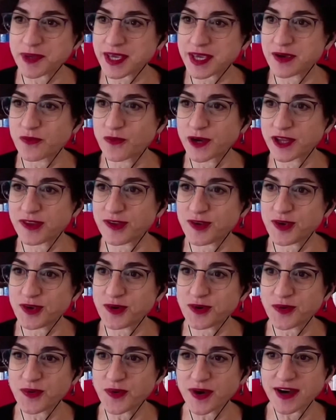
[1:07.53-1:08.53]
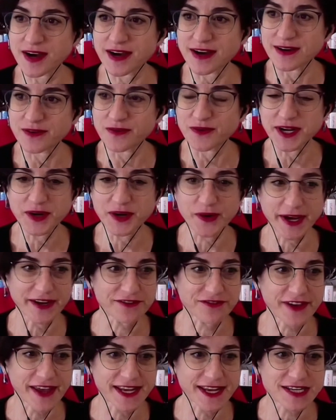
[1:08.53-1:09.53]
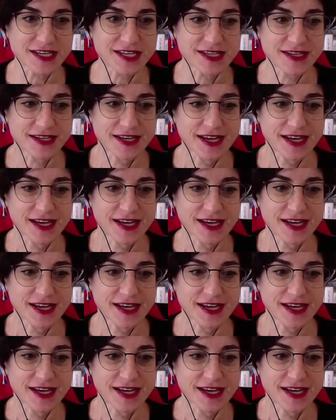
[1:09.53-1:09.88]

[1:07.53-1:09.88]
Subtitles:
with you. What a great event.